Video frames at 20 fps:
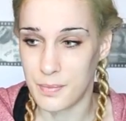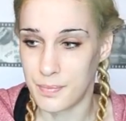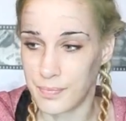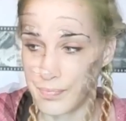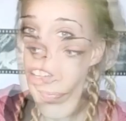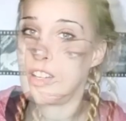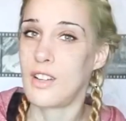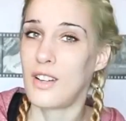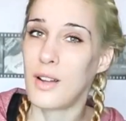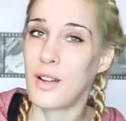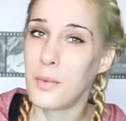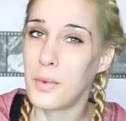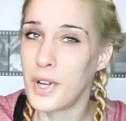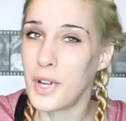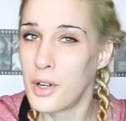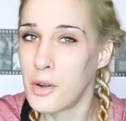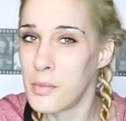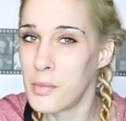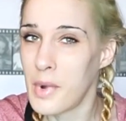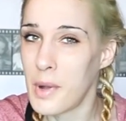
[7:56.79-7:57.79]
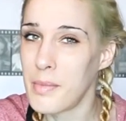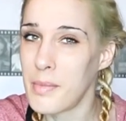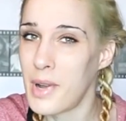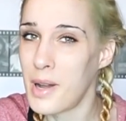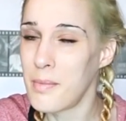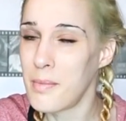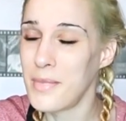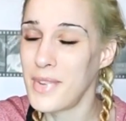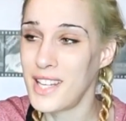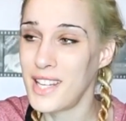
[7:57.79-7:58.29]
you know, like wiggle my
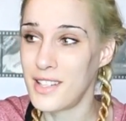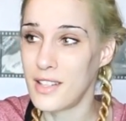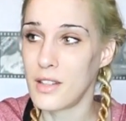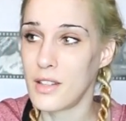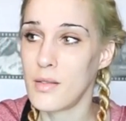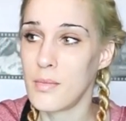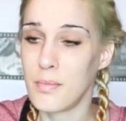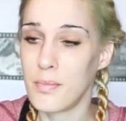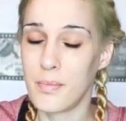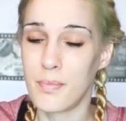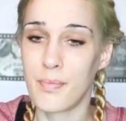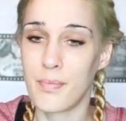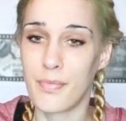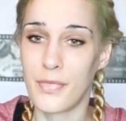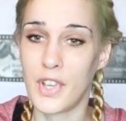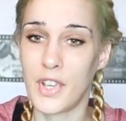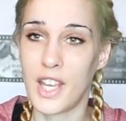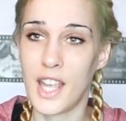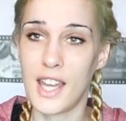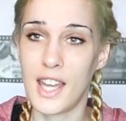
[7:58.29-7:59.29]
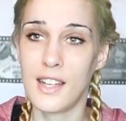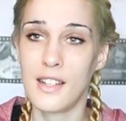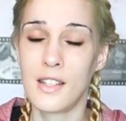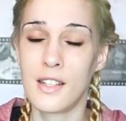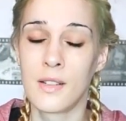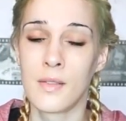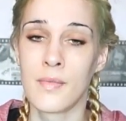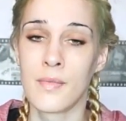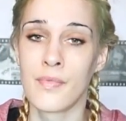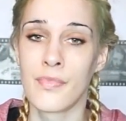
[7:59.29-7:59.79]
bum into them again.
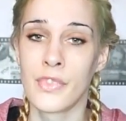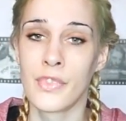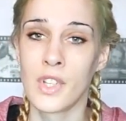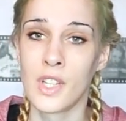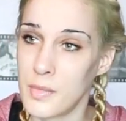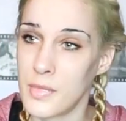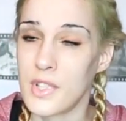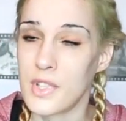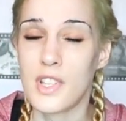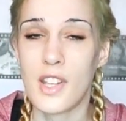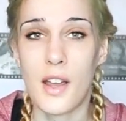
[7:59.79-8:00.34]
So